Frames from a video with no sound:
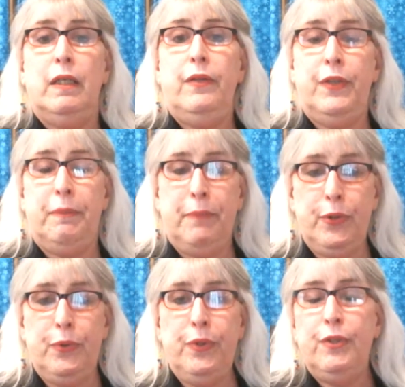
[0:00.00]
The
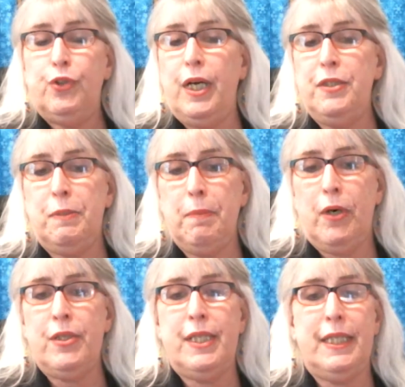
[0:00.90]
moon trines
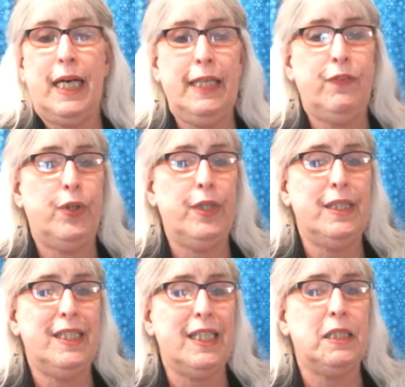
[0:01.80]
Mars at
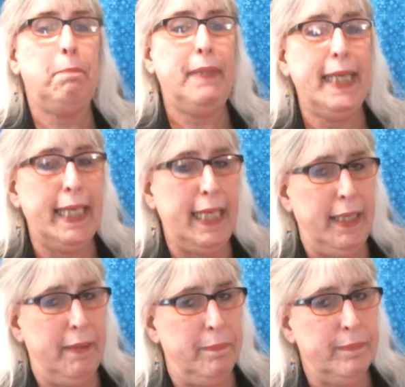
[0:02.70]
9:36
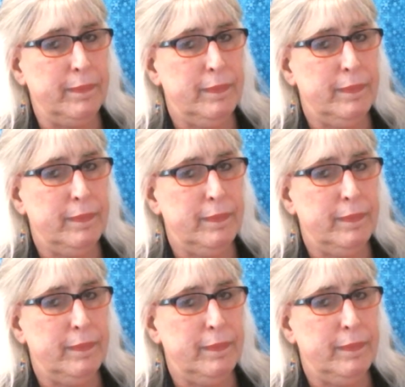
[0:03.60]
p.m.